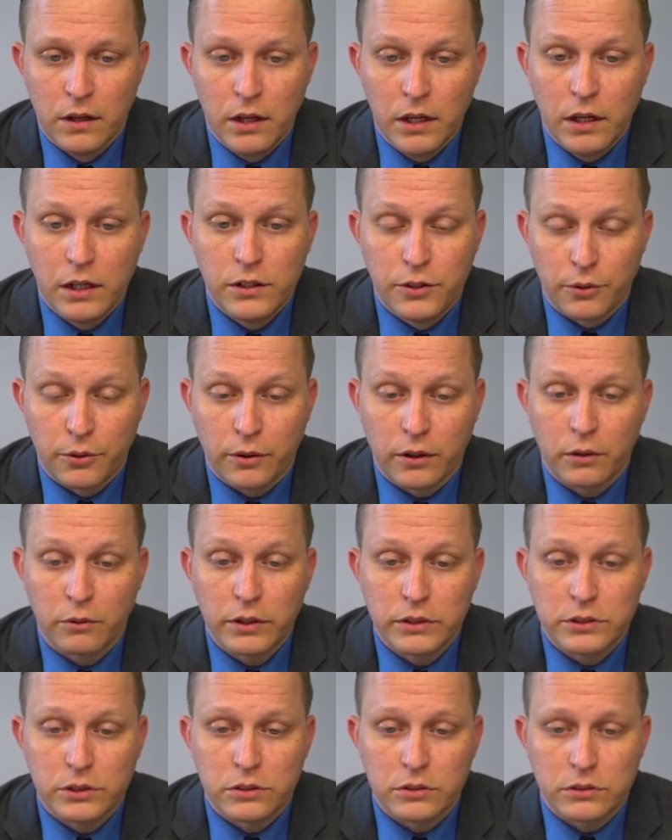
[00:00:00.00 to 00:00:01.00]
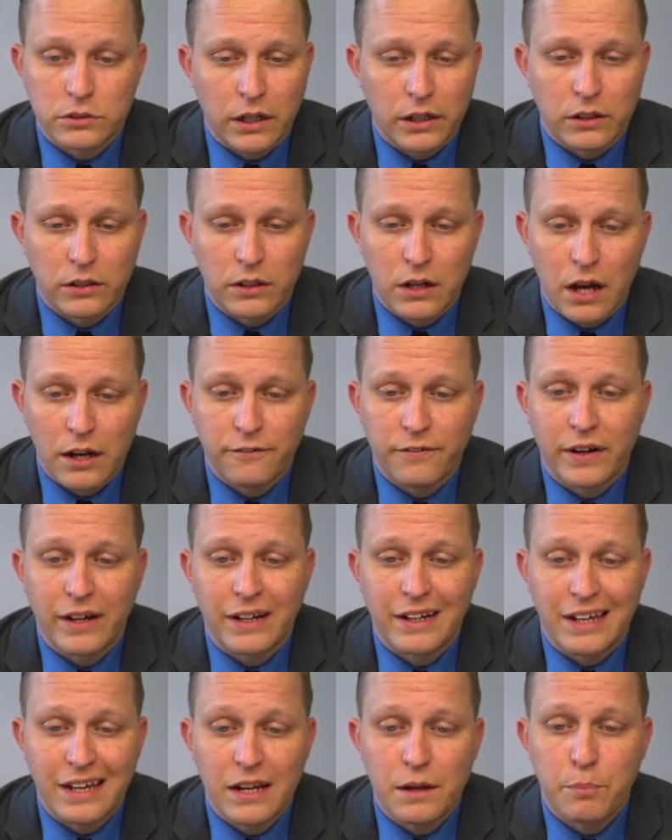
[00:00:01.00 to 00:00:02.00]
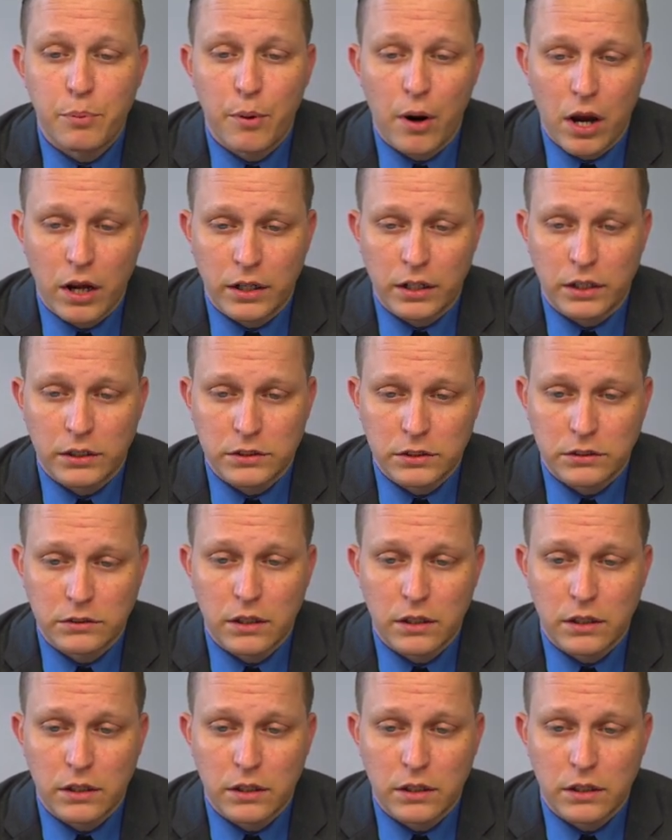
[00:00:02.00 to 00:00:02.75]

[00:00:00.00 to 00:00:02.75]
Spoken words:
During research, I could not find any products